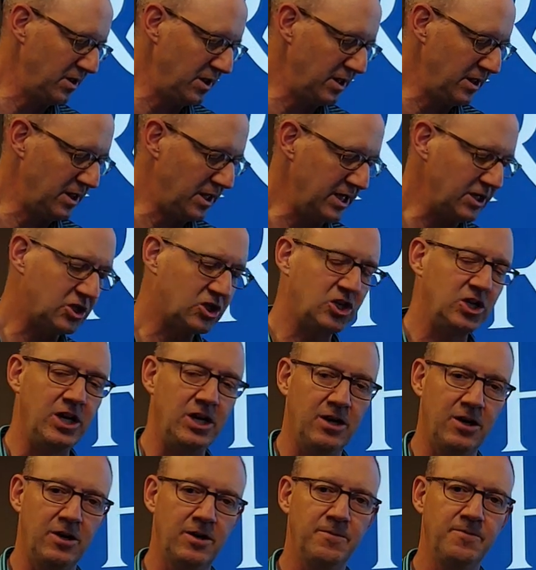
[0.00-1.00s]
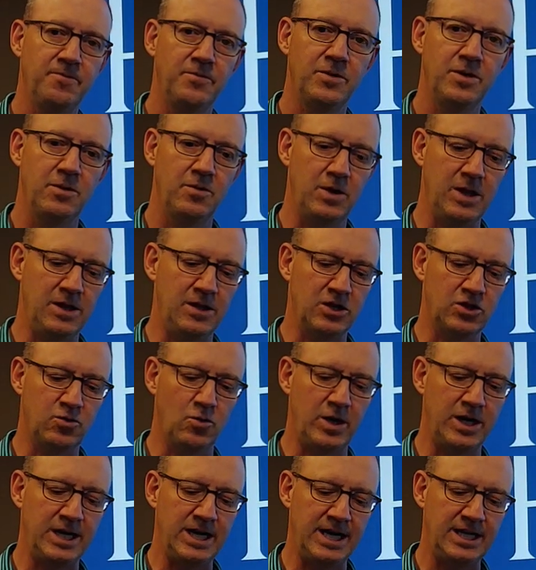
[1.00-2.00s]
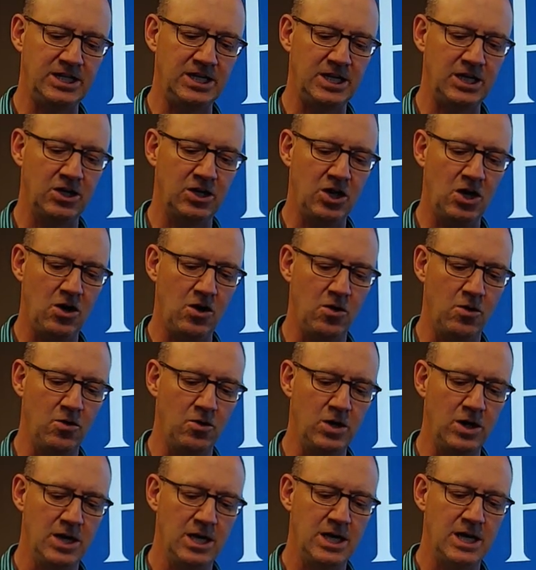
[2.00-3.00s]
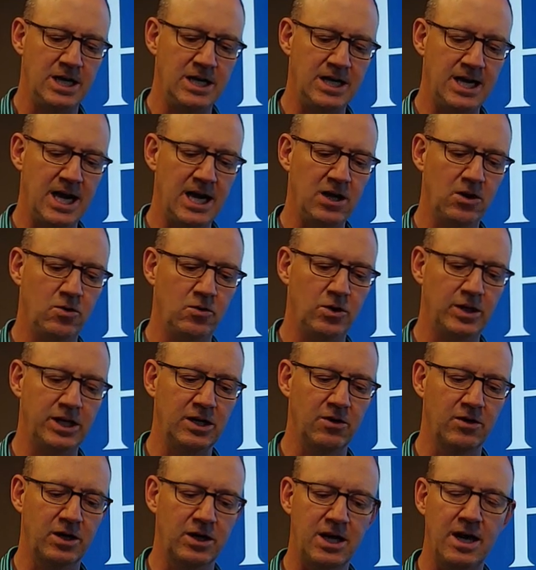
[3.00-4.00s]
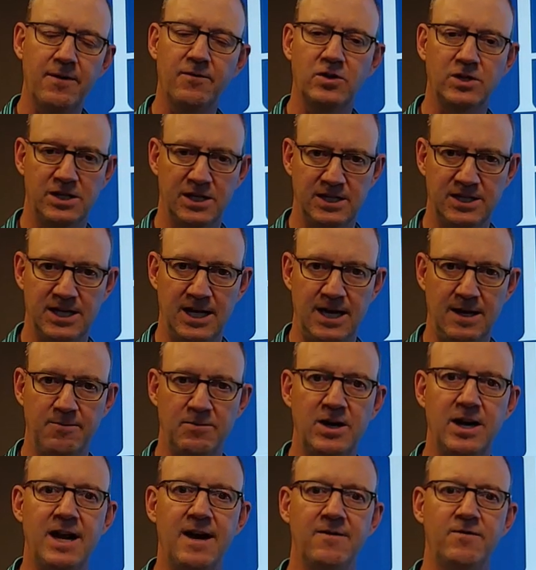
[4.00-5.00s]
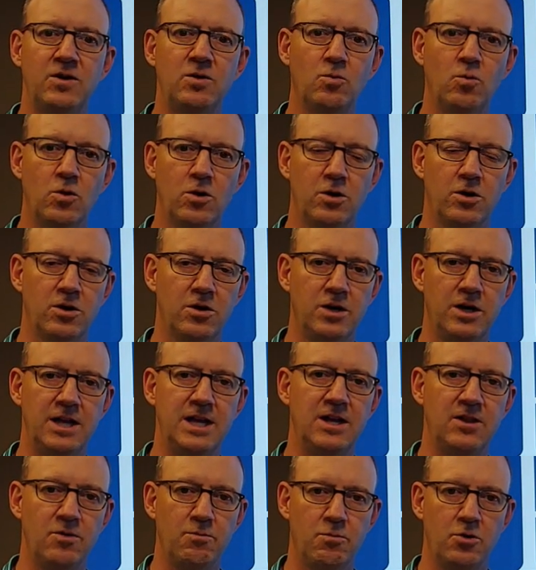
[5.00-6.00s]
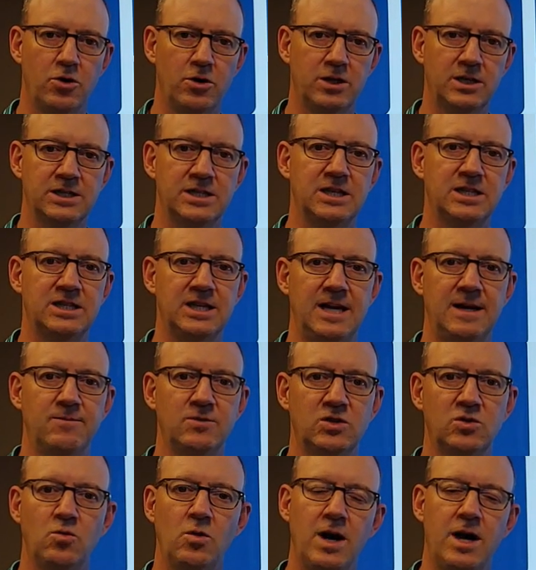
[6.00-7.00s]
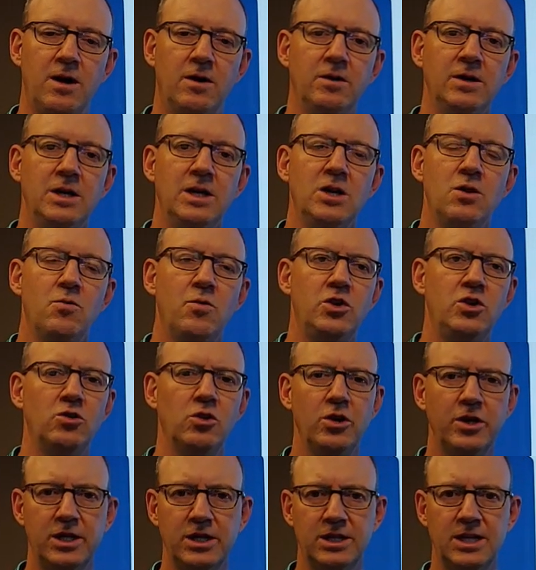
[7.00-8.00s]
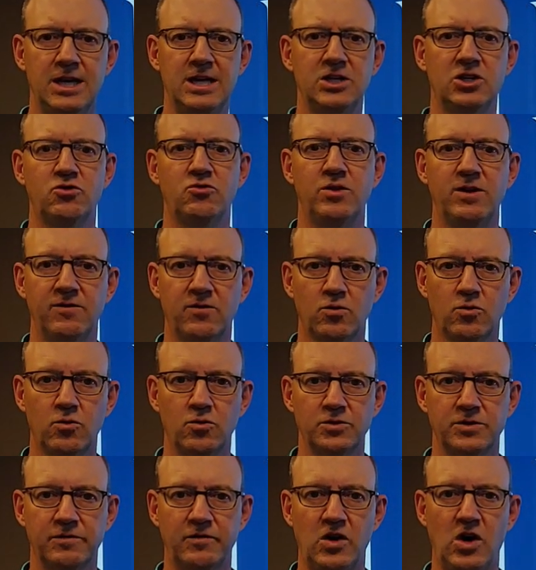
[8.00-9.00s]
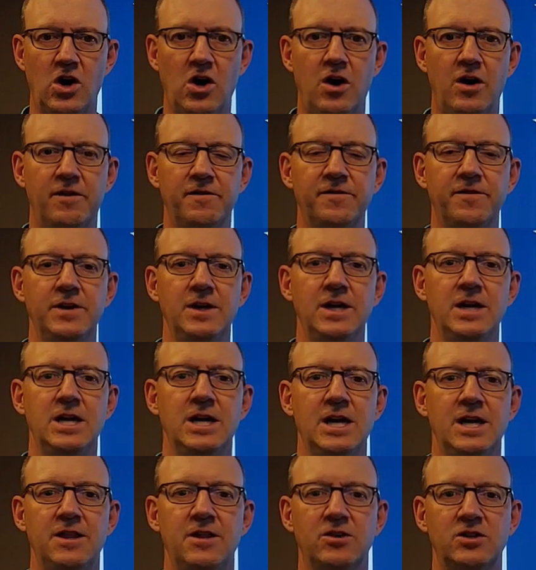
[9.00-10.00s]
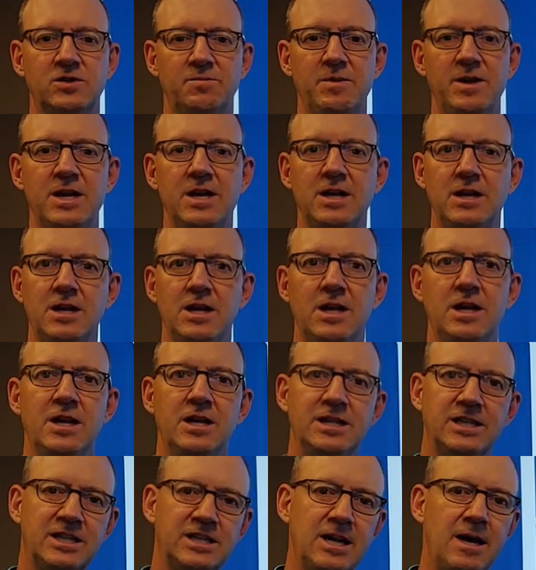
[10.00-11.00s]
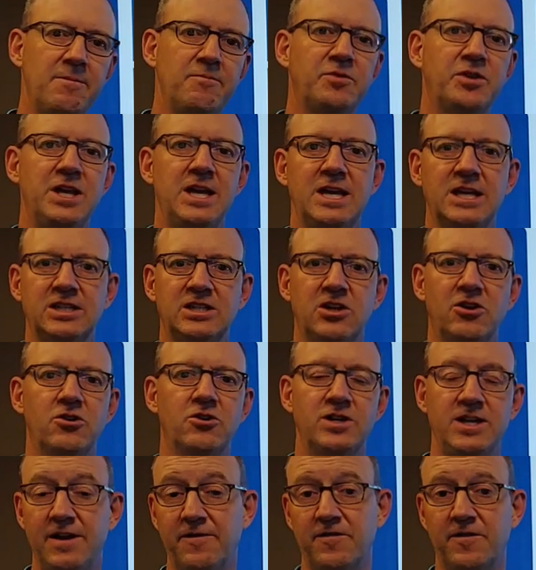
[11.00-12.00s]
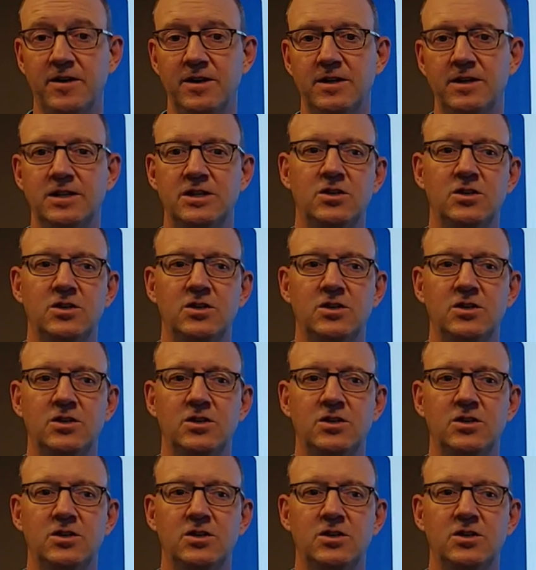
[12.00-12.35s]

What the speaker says: This year, in the 2019 code, not only are the covers the same, but every word in the book is the same as well. When you look at the history of the rules of golf, there's been some things that are different.